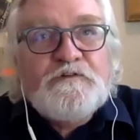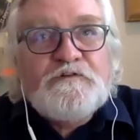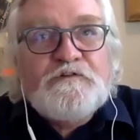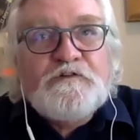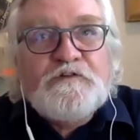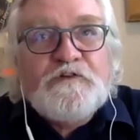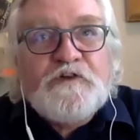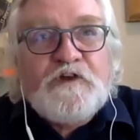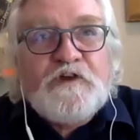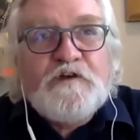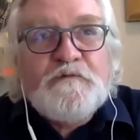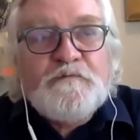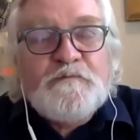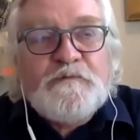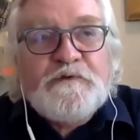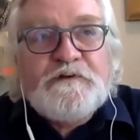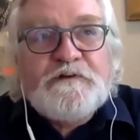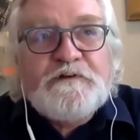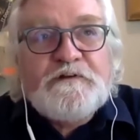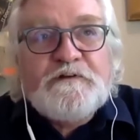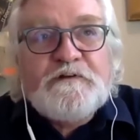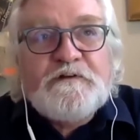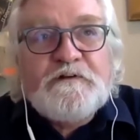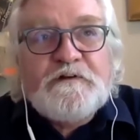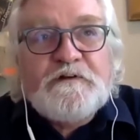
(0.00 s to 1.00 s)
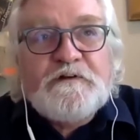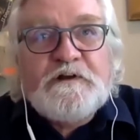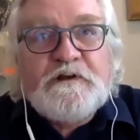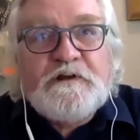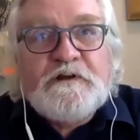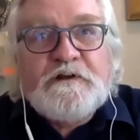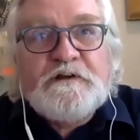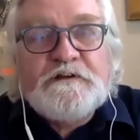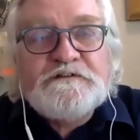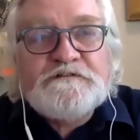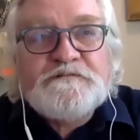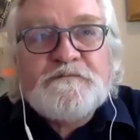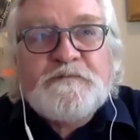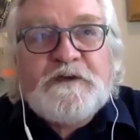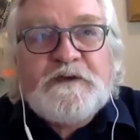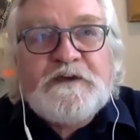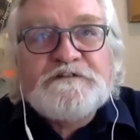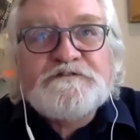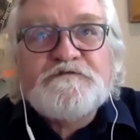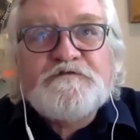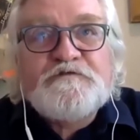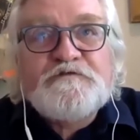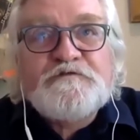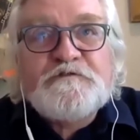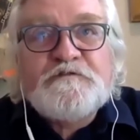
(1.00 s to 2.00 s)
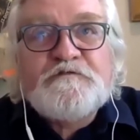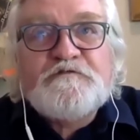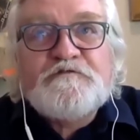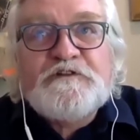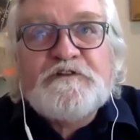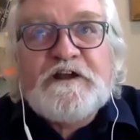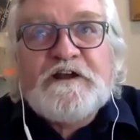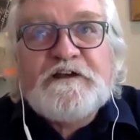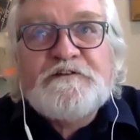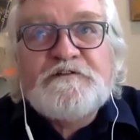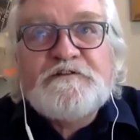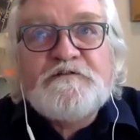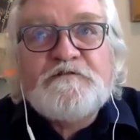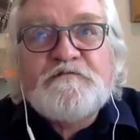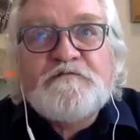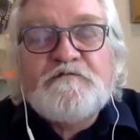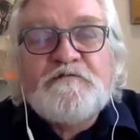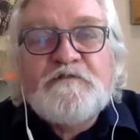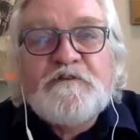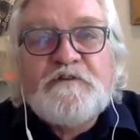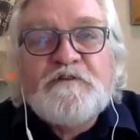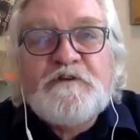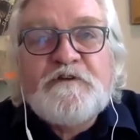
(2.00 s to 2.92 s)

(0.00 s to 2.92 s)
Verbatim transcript: to open uh, space for a flood of